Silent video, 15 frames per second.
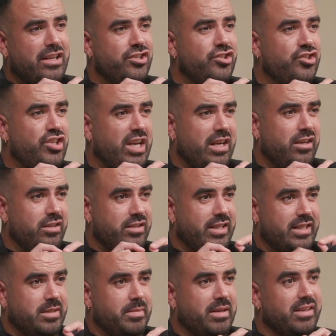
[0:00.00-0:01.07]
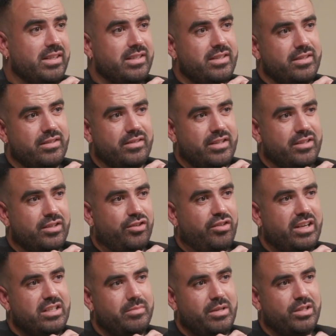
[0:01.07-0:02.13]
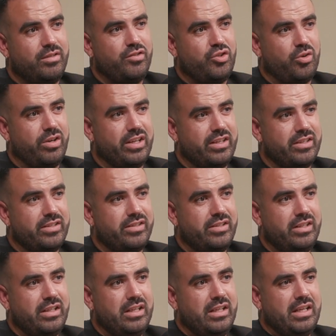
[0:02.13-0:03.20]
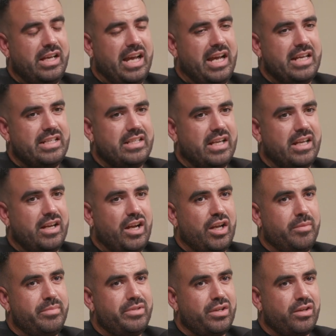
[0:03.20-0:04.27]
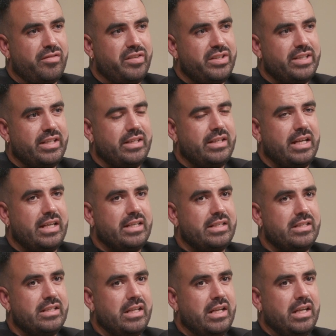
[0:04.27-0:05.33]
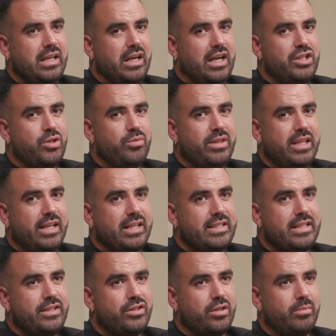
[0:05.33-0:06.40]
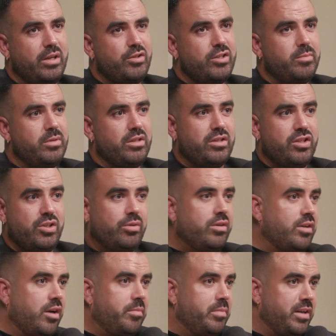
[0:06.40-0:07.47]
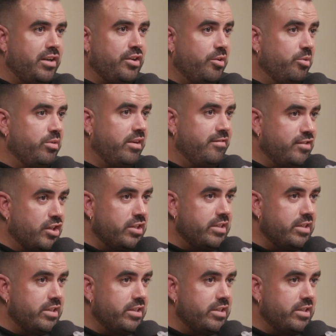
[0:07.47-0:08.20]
That shared experience, there's a great amount of joy in it. And I observe it and I don't think it's insurmountable to do a company on your own. I've